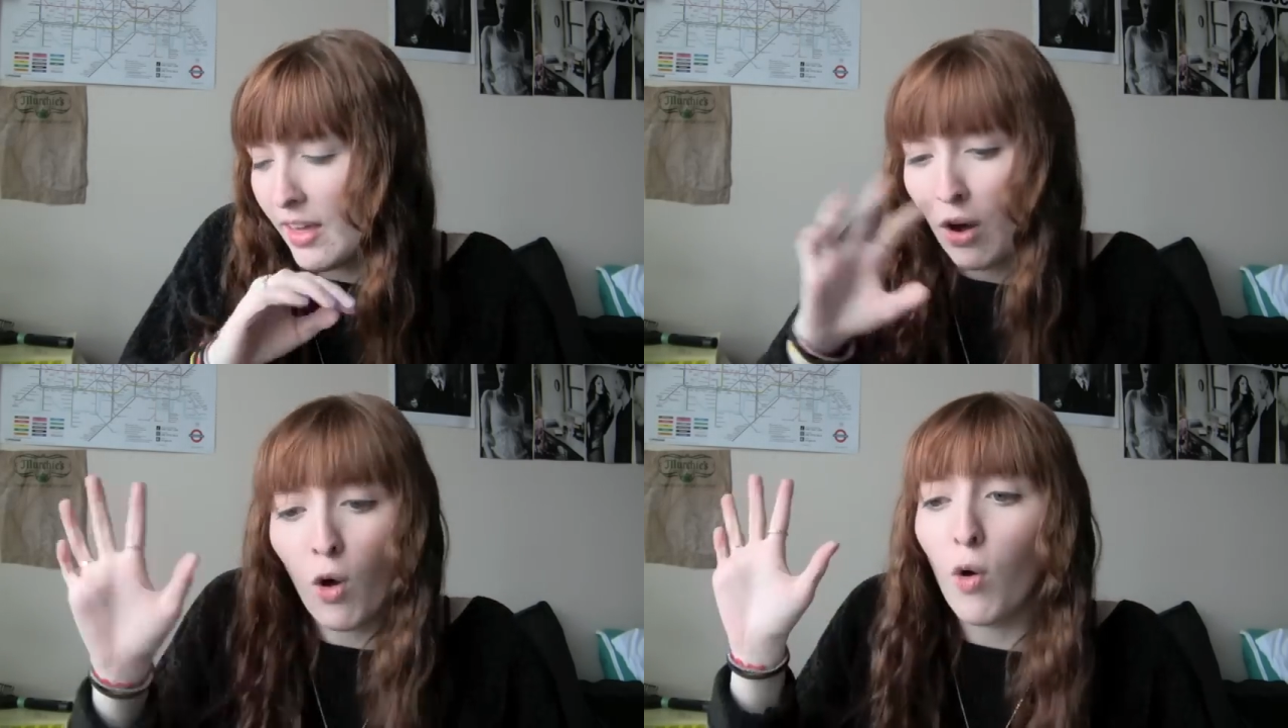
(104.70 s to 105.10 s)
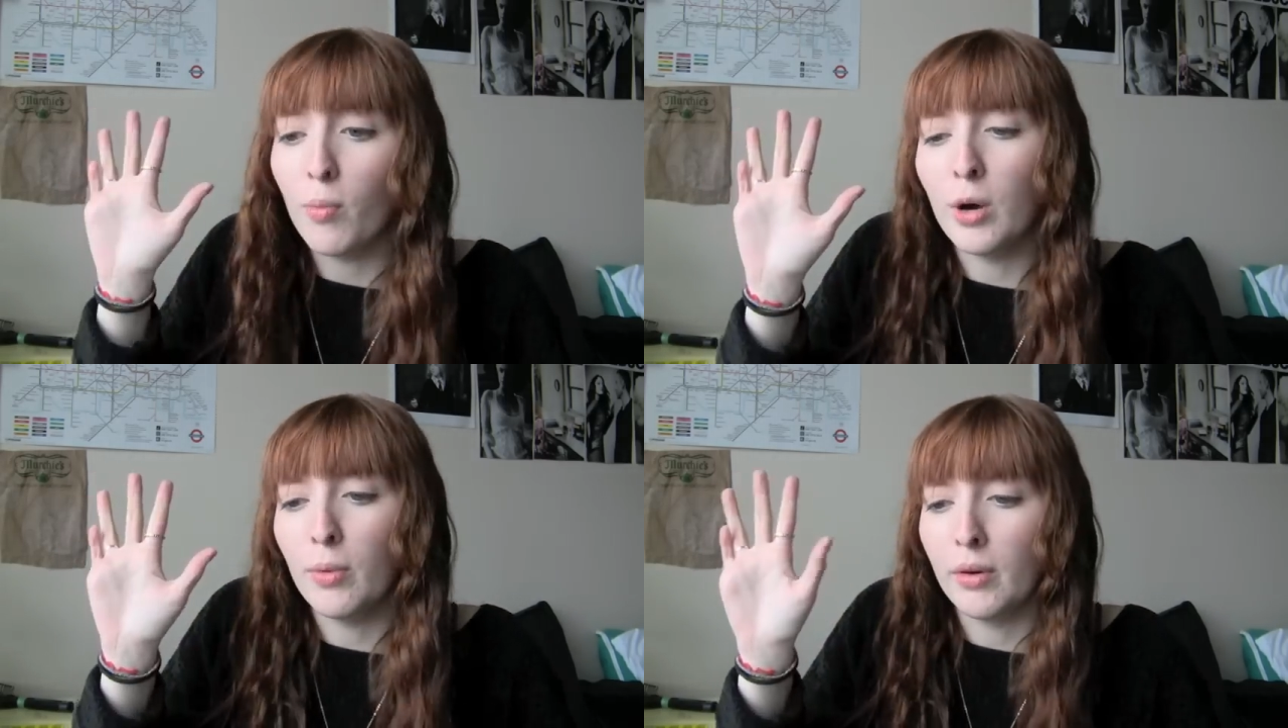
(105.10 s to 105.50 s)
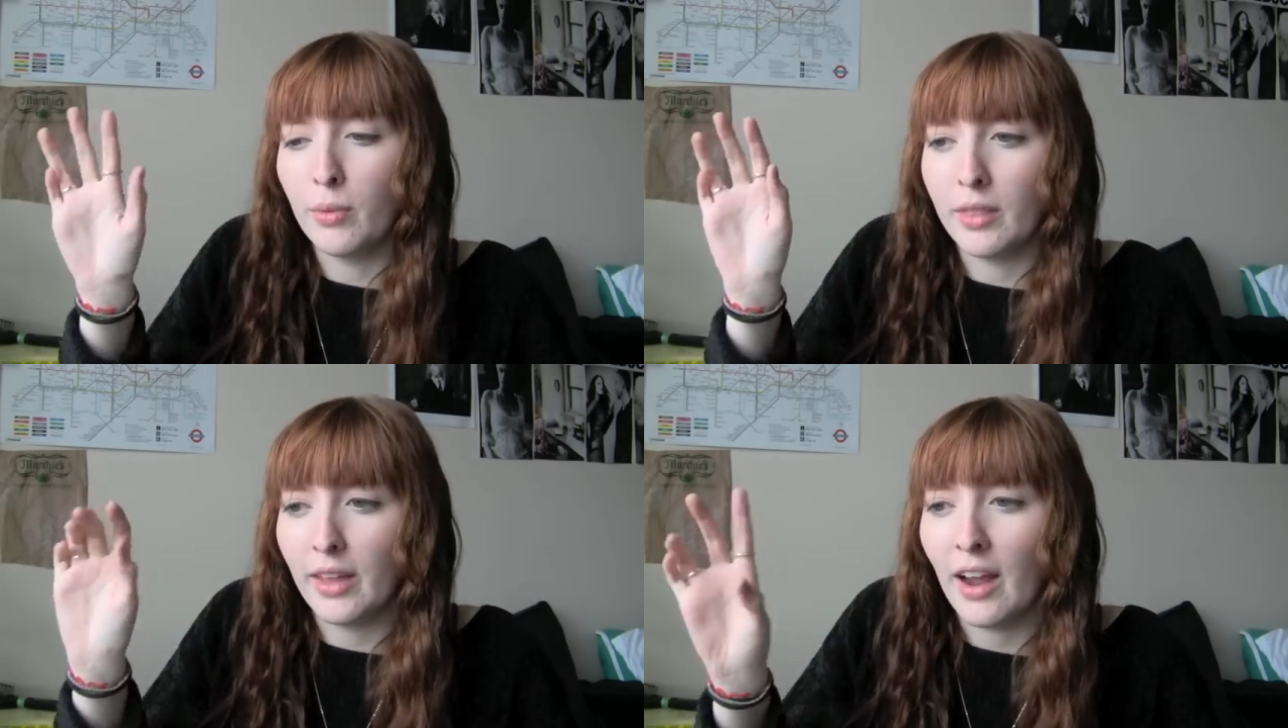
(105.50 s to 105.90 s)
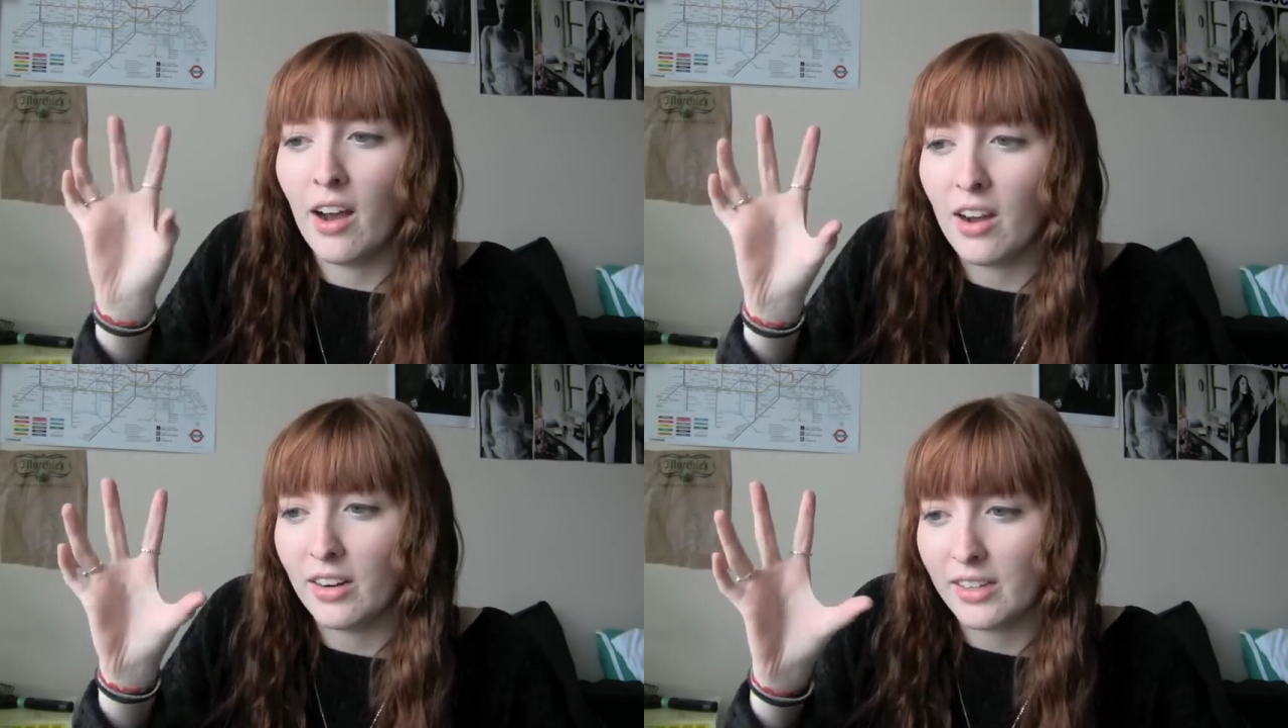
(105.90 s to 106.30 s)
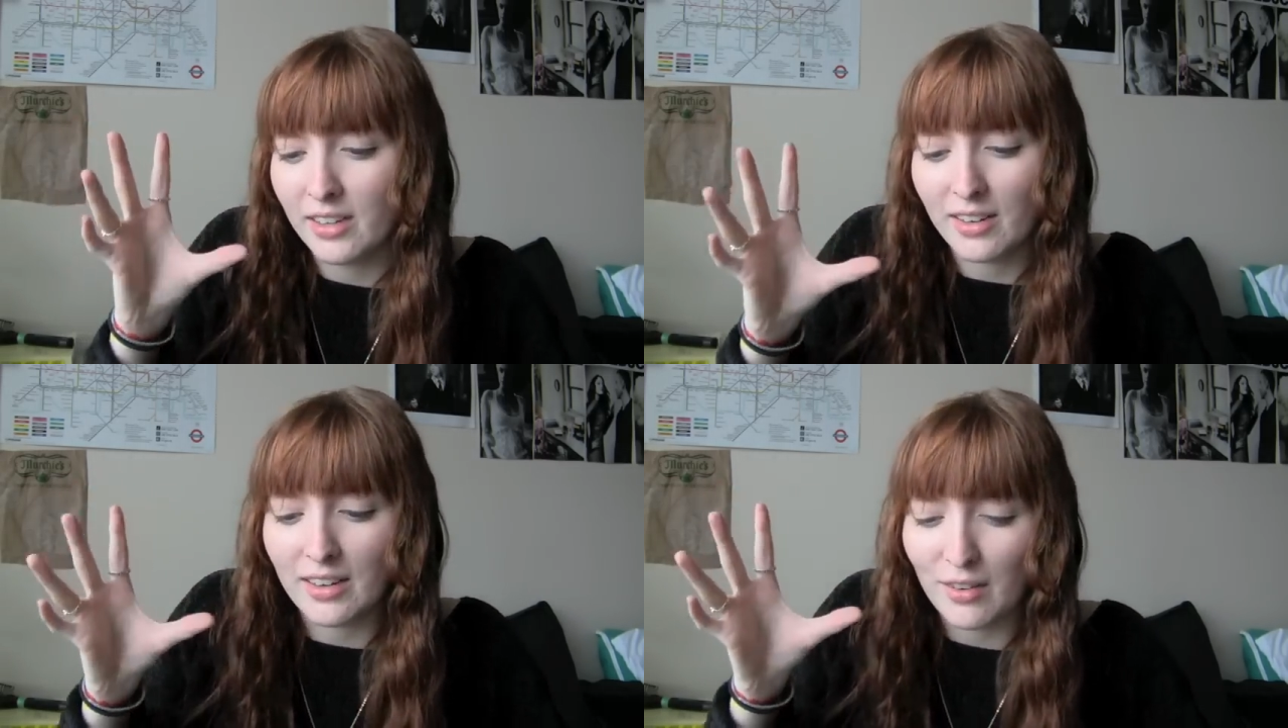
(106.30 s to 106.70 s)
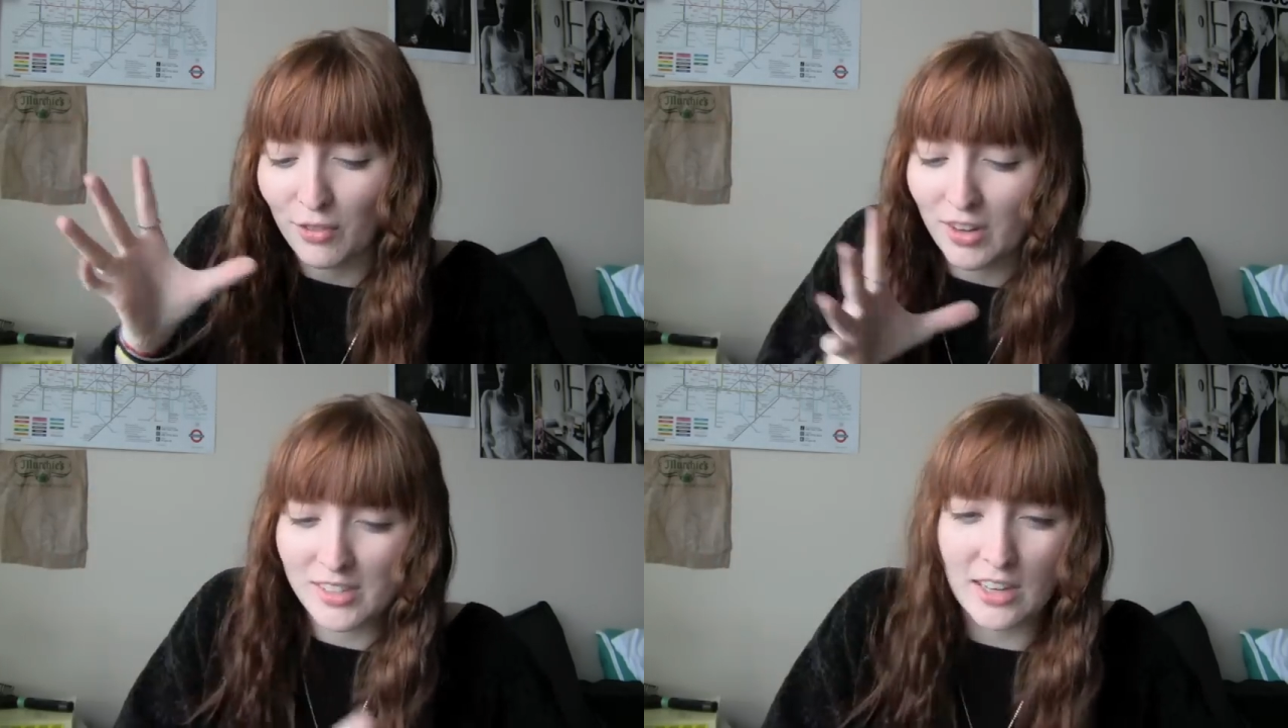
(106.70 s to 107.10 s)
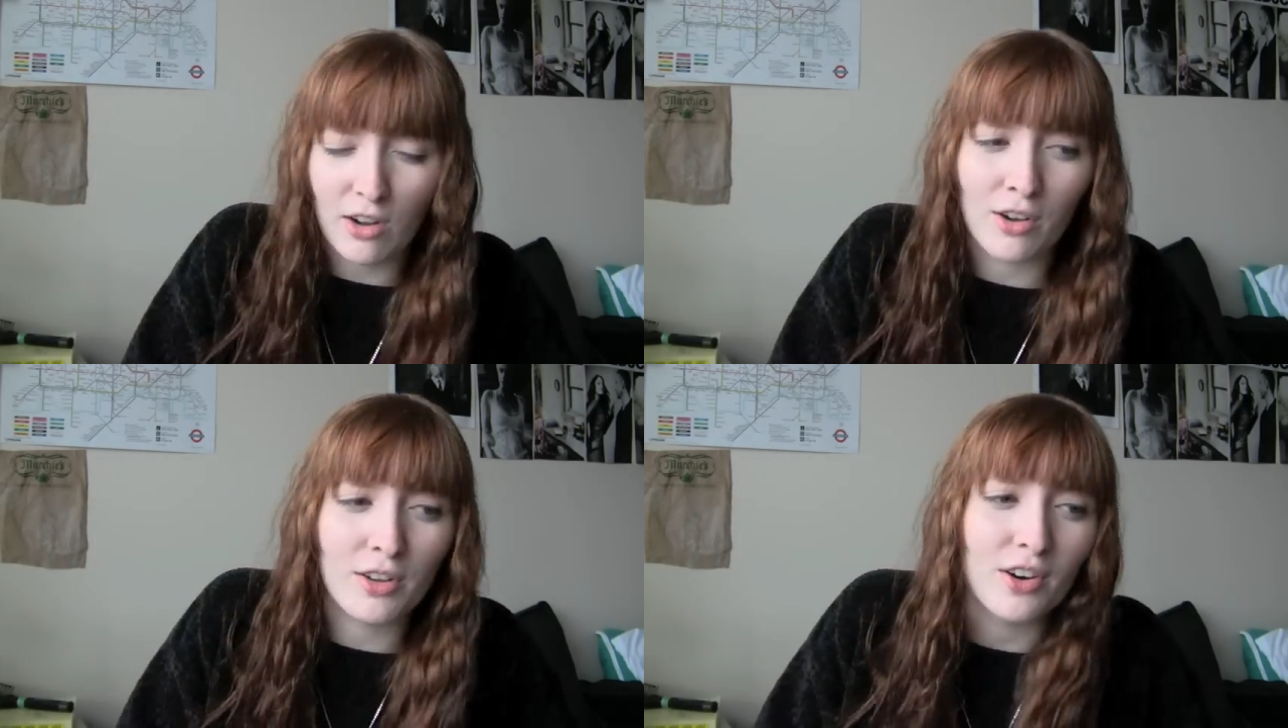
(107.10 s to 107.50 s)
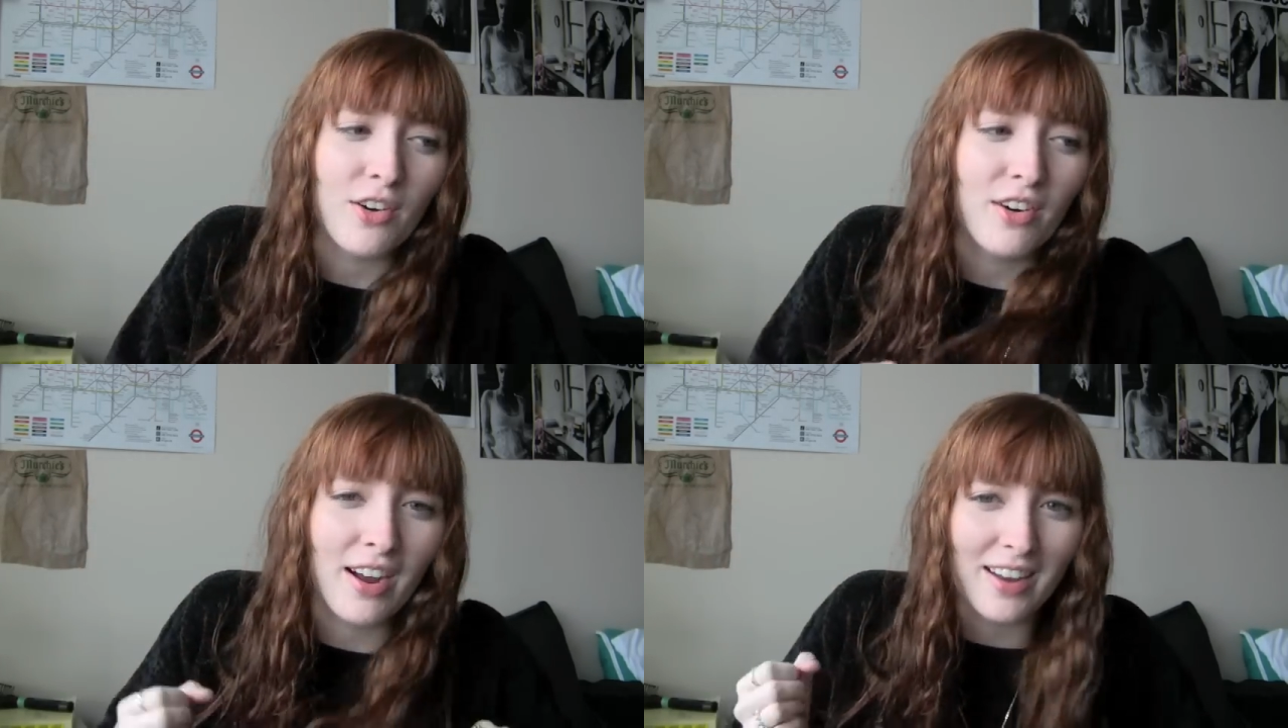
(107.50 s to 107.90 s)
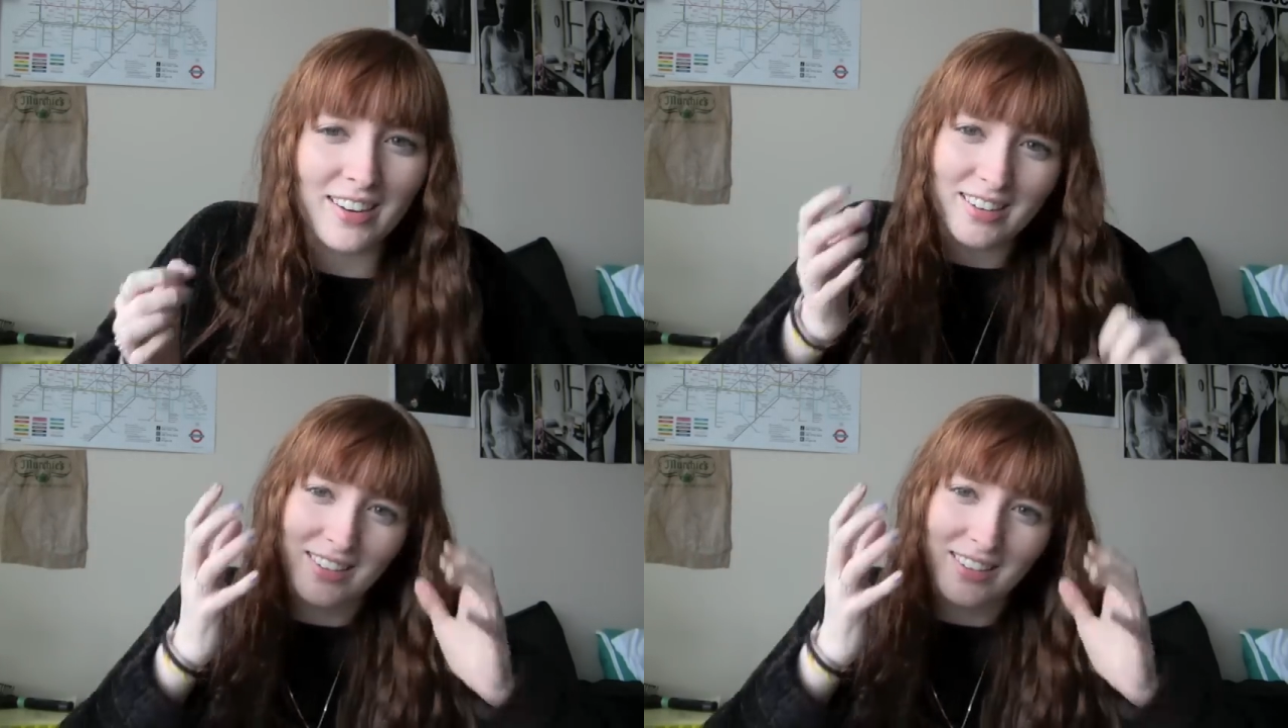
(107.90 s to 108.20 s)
That whole moment when they hug and Ron's like, oh, you're all right.